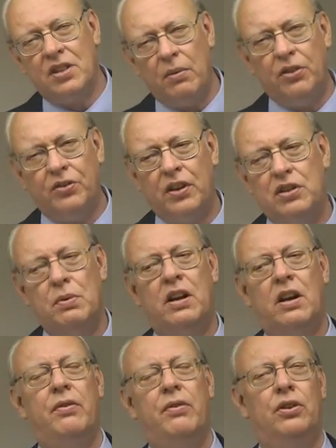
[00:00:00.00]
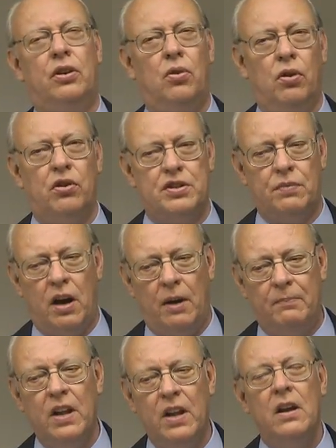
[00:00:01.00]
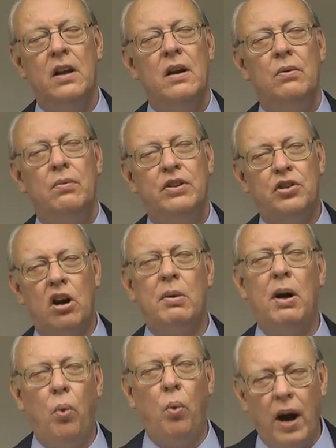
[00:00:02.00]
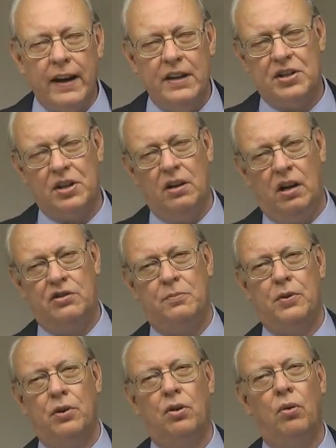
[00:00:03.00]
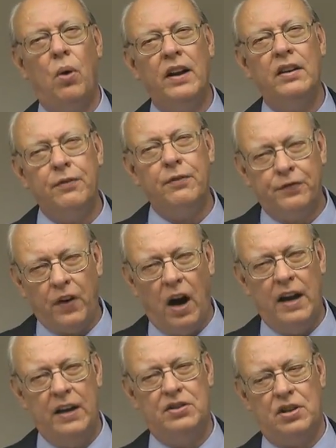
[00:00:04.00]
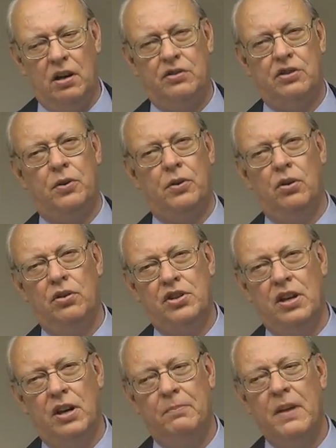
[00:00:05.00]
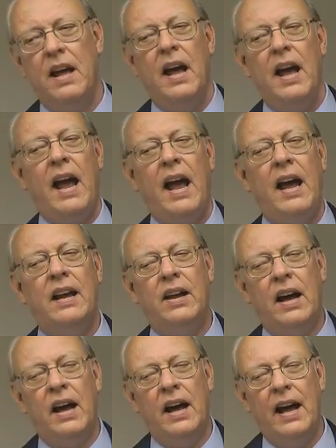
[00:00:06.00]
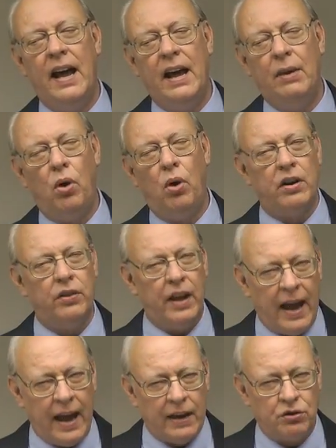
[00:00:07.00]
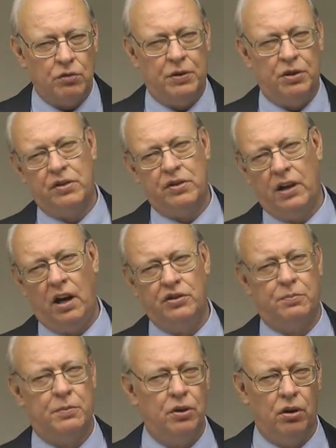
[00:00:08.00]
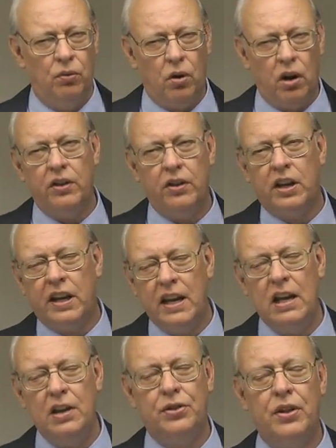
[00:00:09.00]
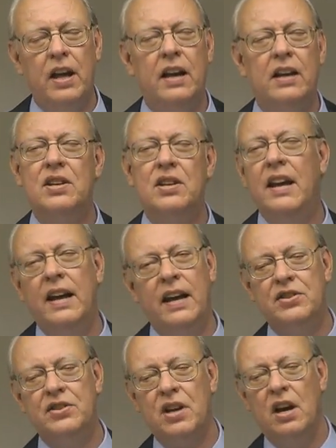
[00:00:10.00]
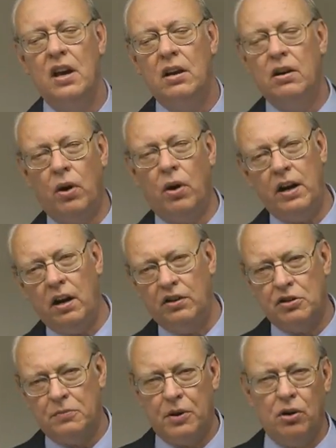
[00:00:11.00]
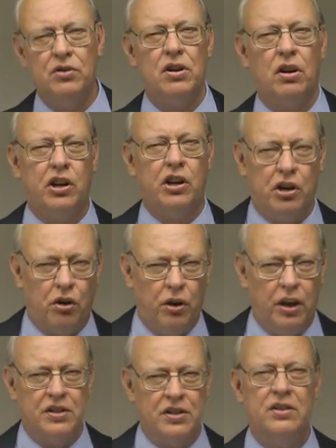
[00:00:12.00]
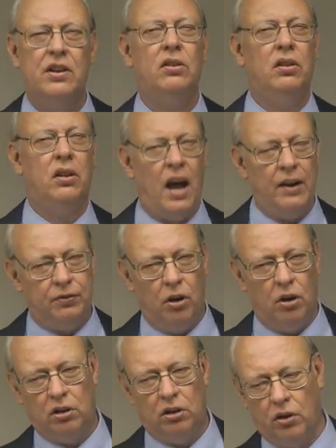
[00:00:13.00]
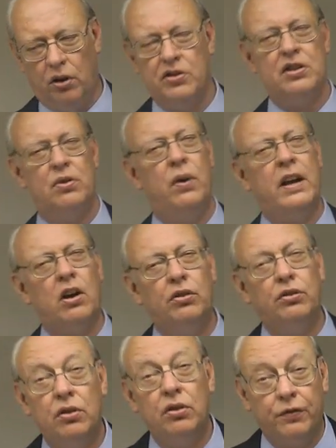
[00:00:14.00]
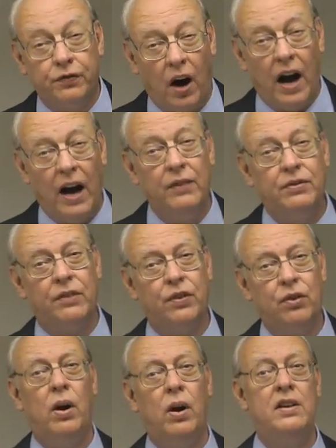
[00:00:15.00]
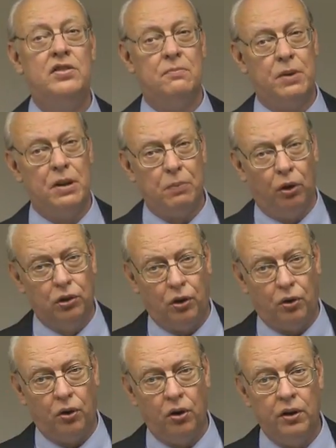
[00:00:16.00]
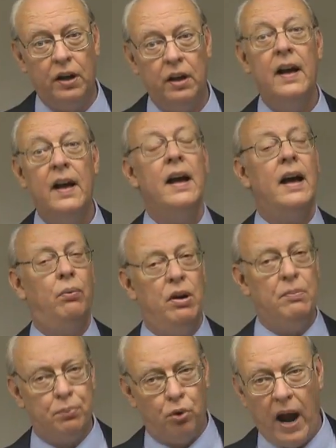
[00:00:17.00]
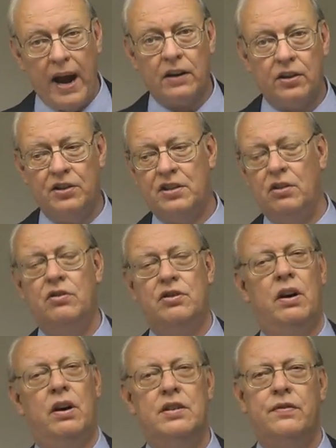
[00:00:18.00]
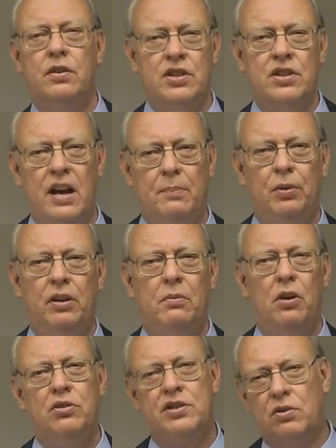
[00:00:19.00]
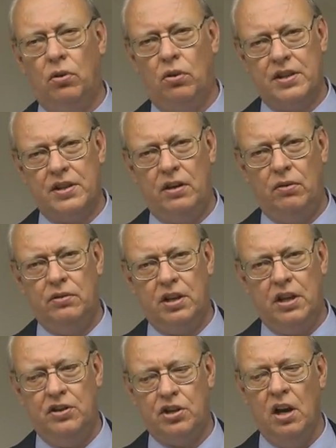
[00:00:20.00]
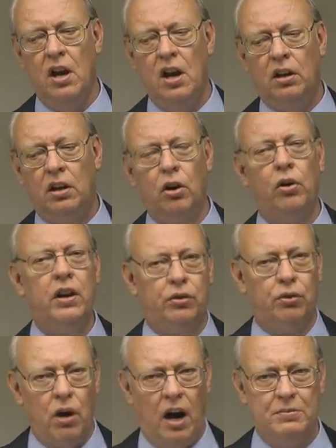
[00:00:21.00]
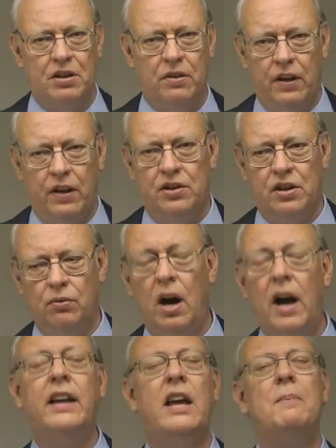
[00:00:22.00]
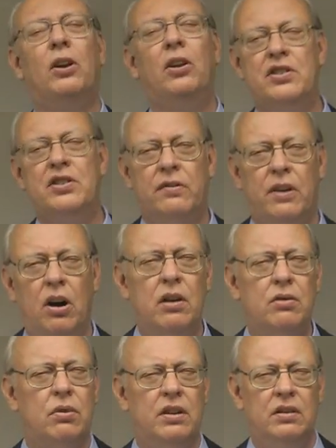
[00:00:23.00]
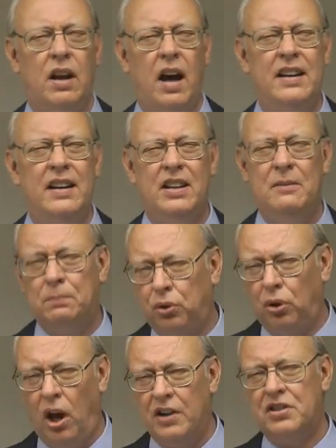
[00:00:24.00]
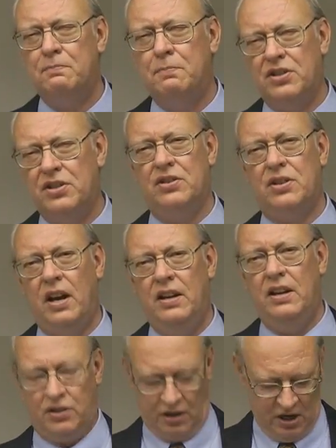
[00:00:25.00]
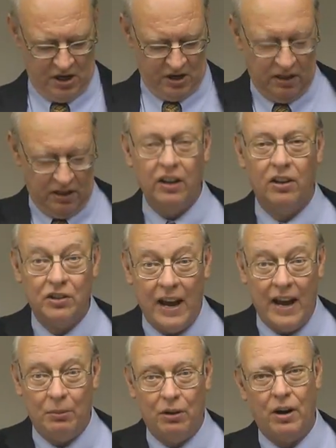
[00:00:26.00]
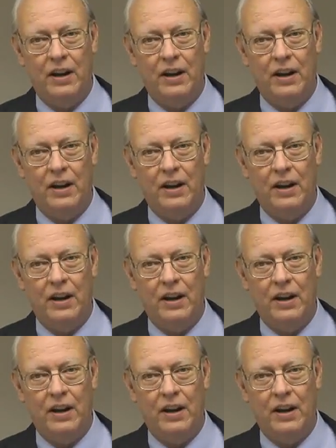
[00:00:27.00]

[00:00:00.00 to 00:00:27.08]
some of the things we cover in the course, um, we talk about what is an entrepreneur, what defines entrepreneurship, and, and what are the attributes of an entrepreneur. And one of the key things is great entrepreneurs are curious. They're lifelong learners. So we go through the five different ways that people learn, and we practice those ways. For example, in most schools, they don't teach learning through observation. Well, I keep a list of 190 plus business ideas, my little tablet